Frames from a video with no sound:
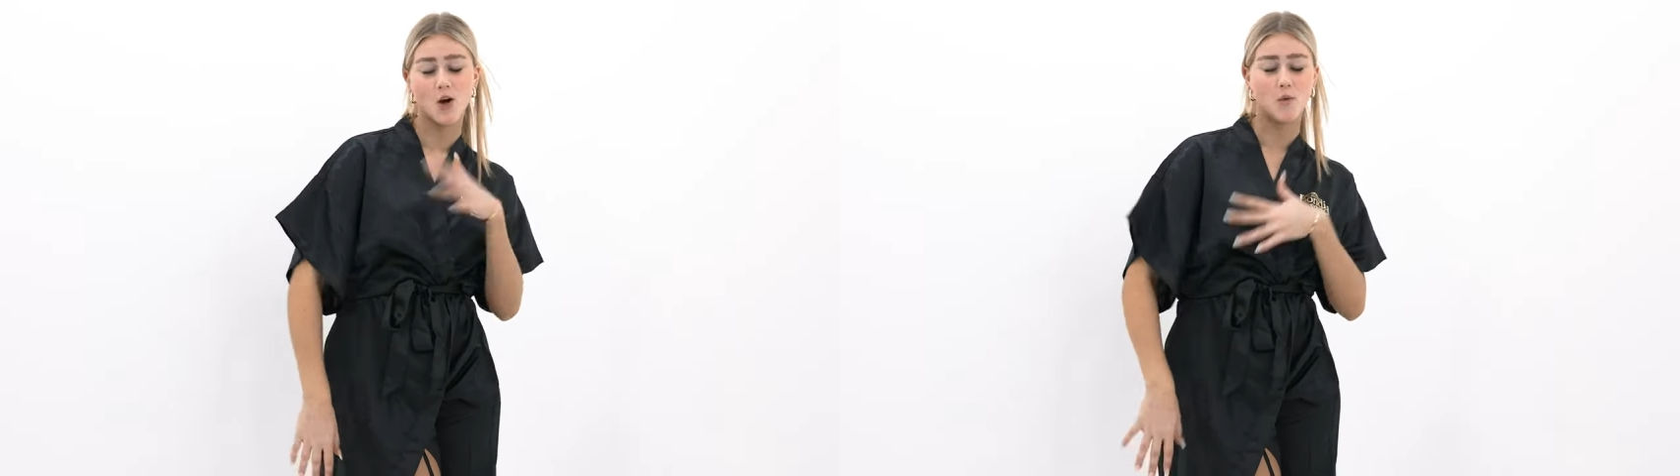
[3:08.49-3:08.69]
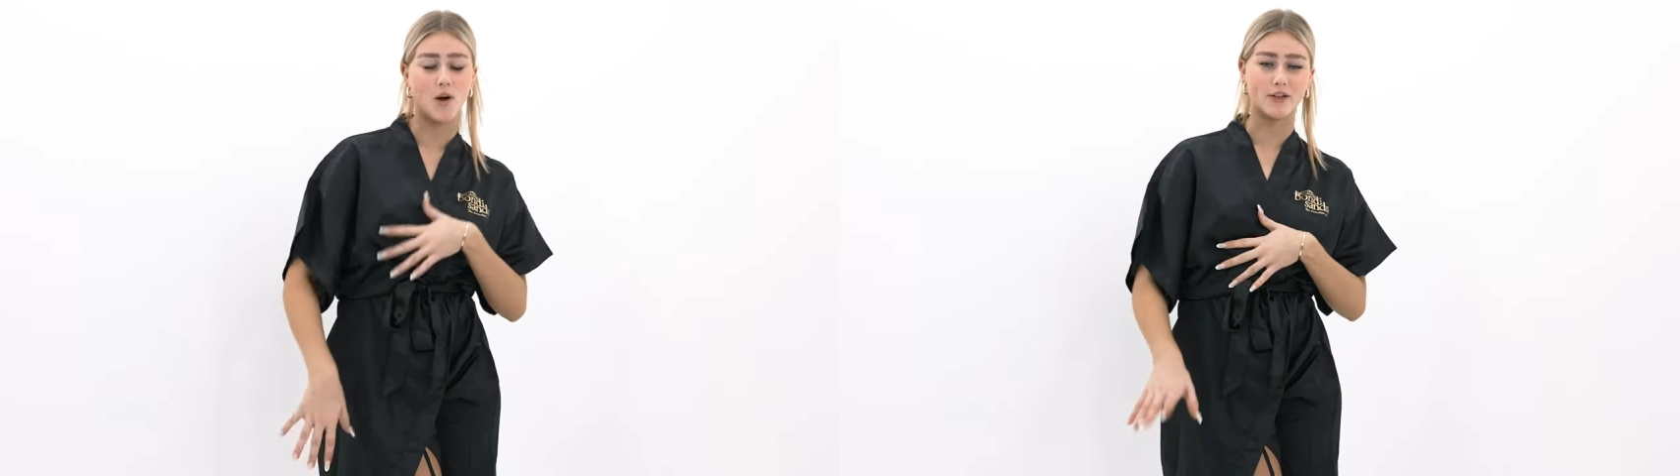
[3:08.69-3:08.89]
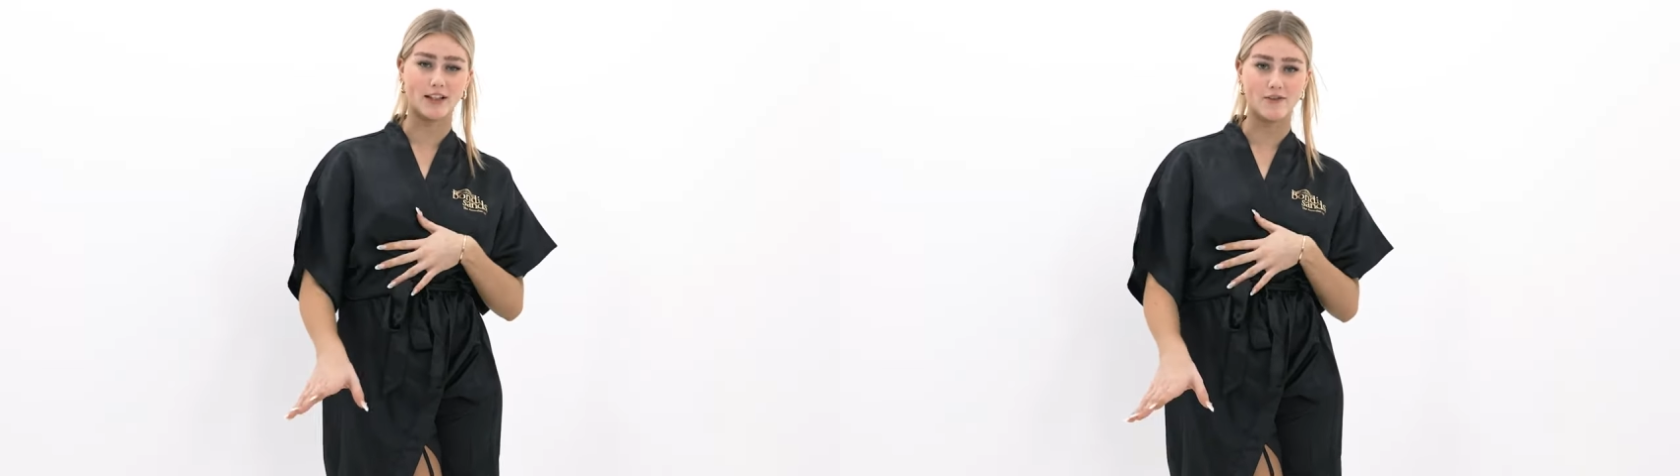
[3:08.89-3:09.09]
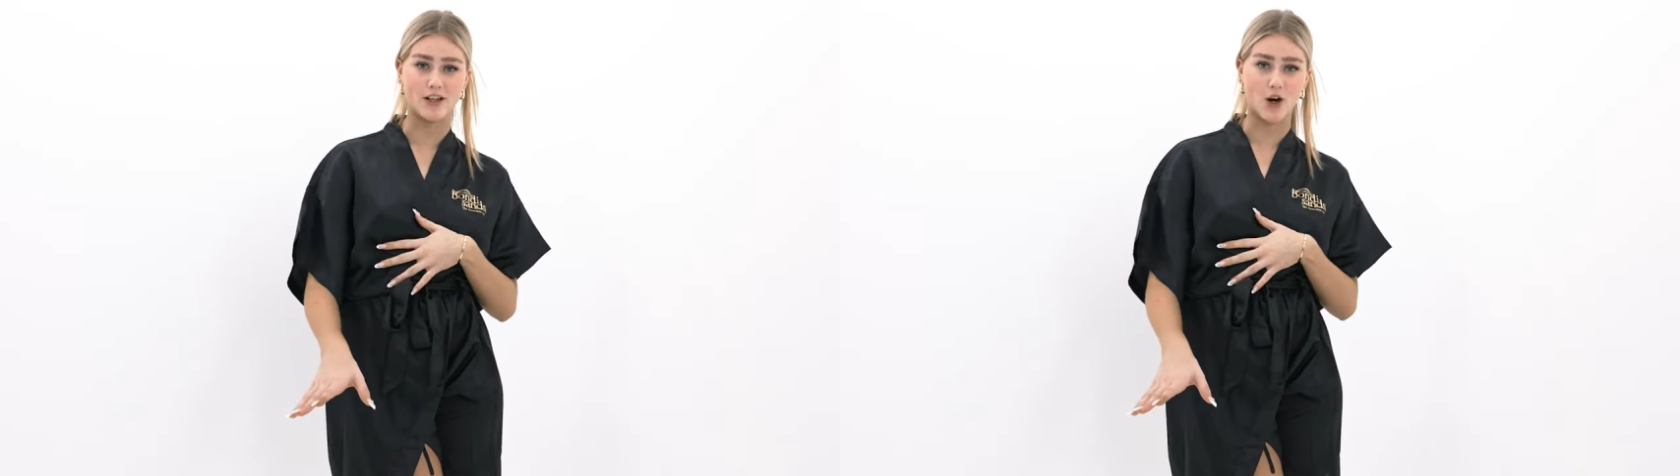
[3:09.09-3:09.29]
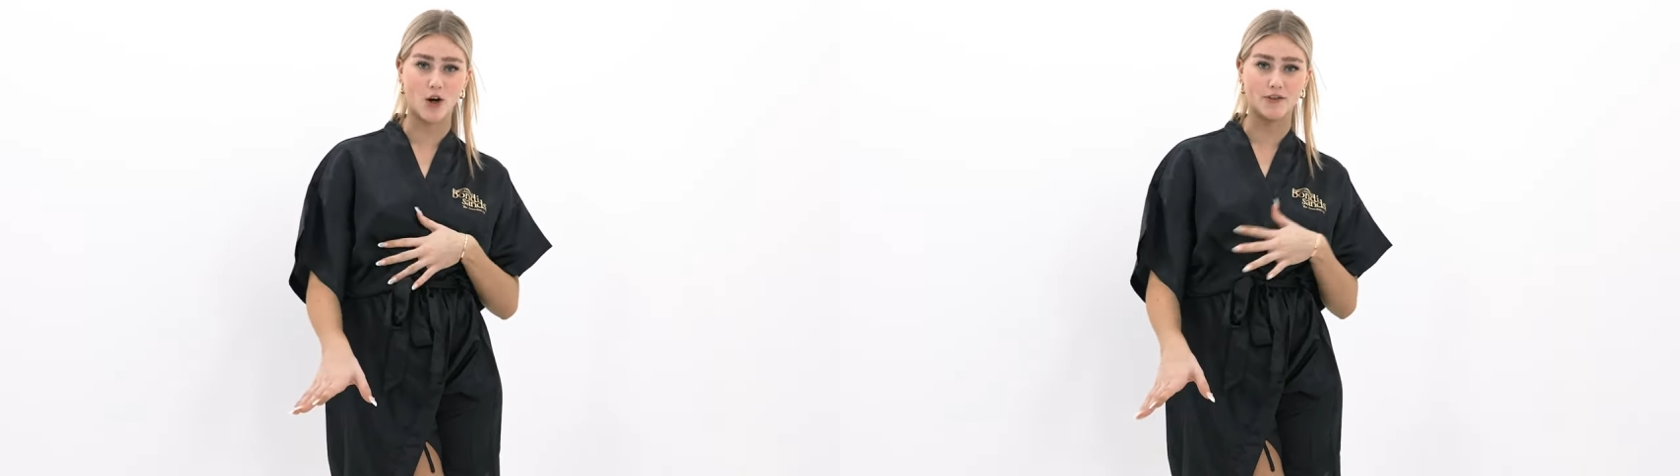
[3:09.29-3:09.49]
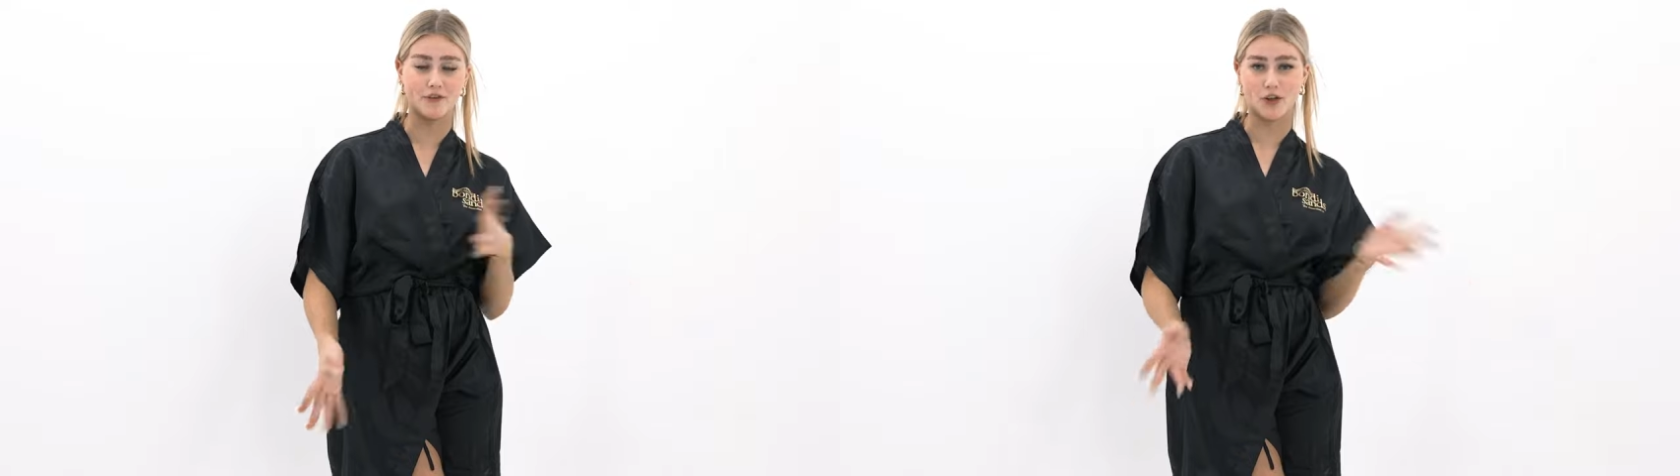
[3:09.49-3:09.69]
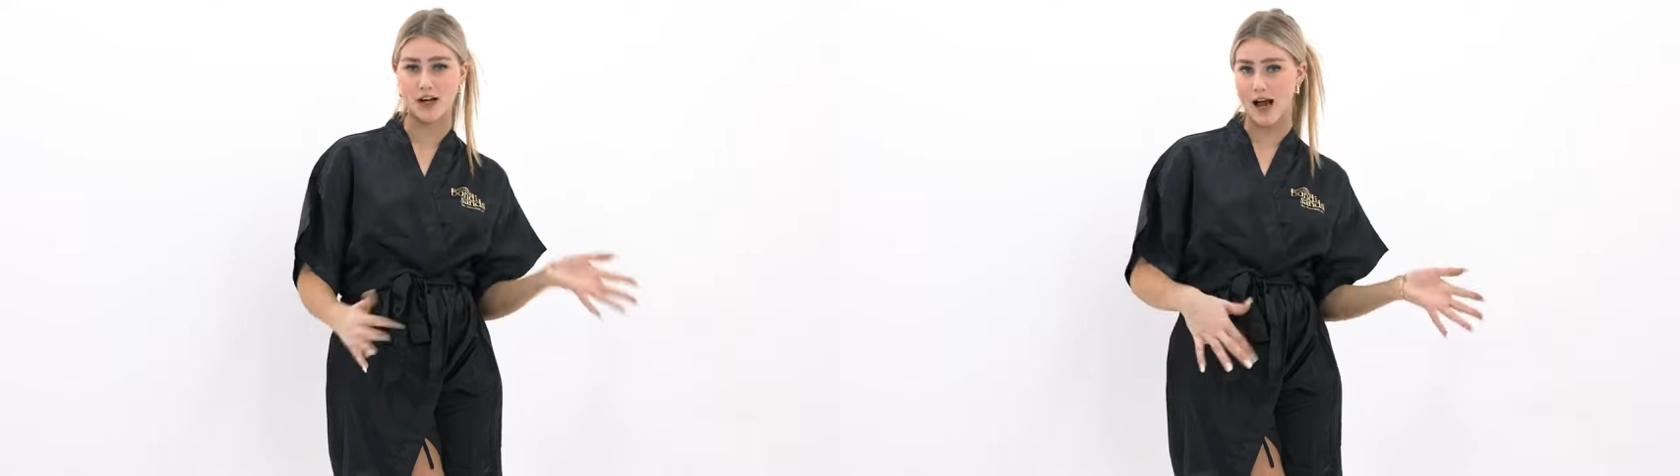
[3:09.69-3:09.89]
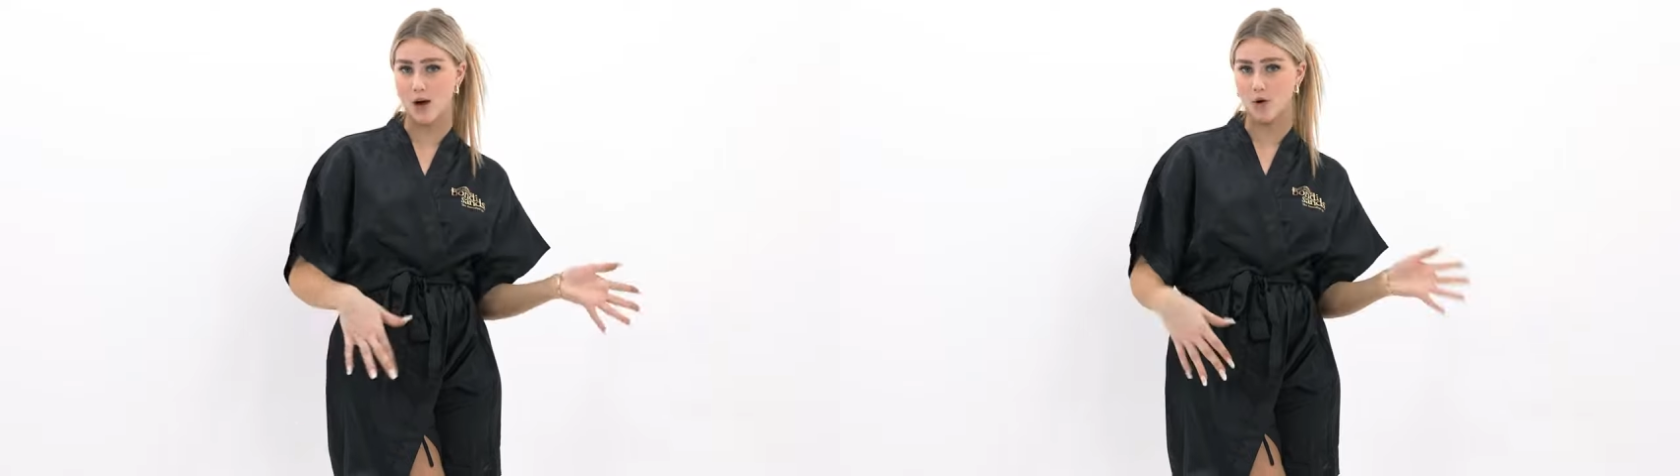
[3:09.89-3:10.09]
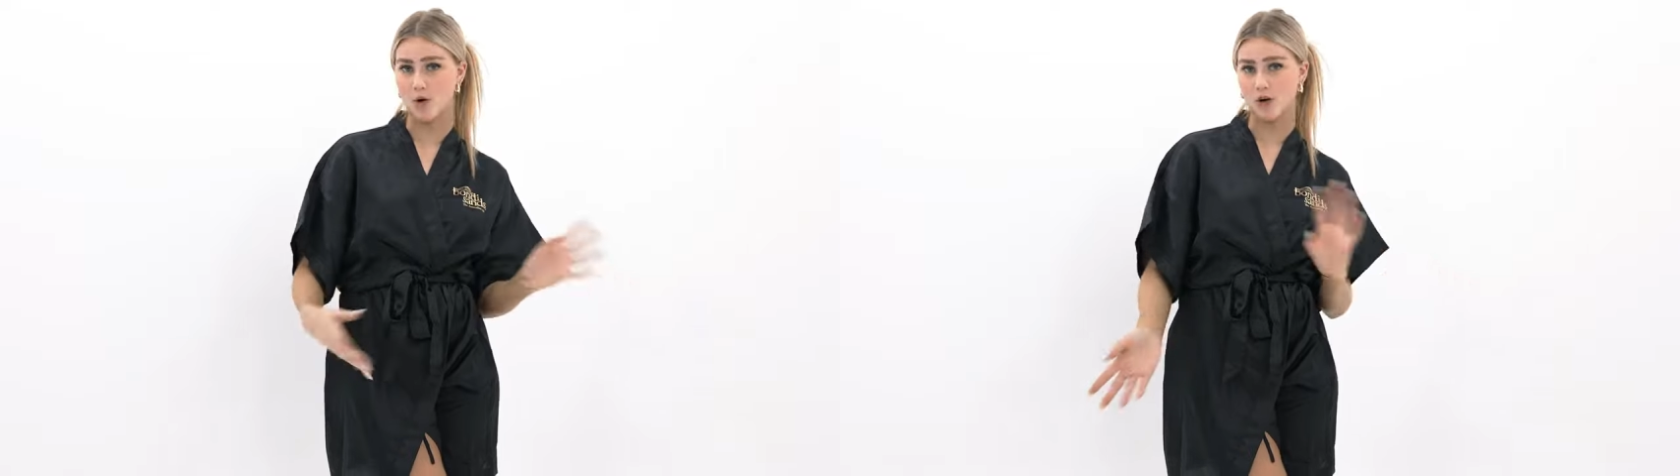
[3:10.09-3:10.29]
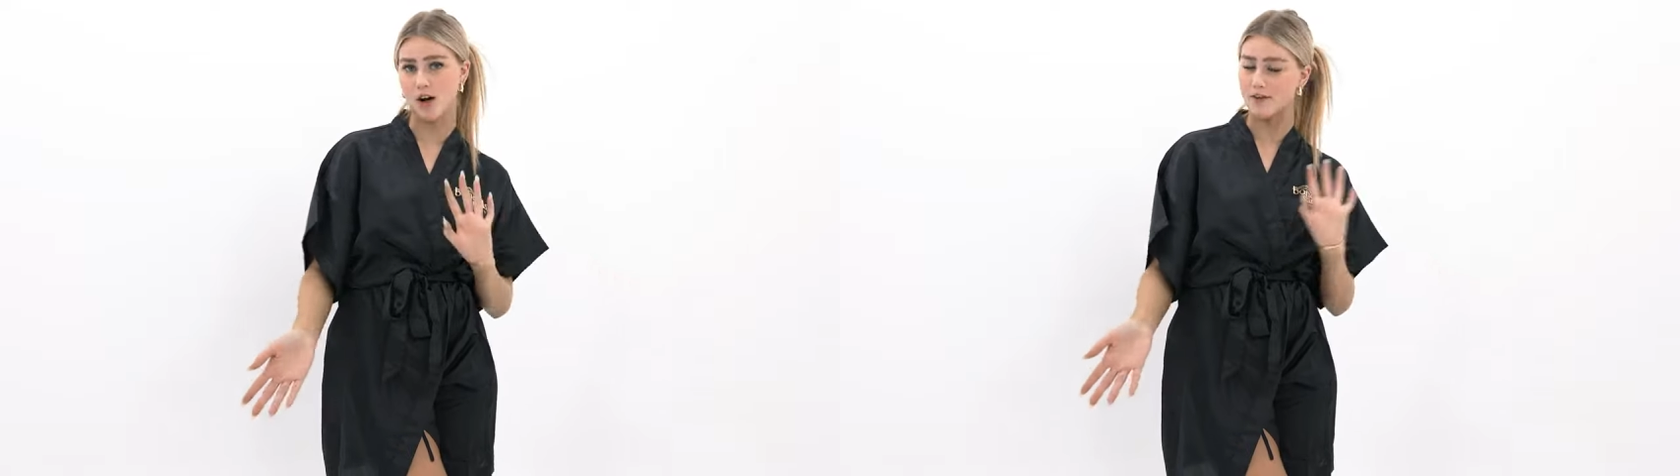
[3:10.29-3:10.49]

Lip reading: while you're leaving it on for an hour or a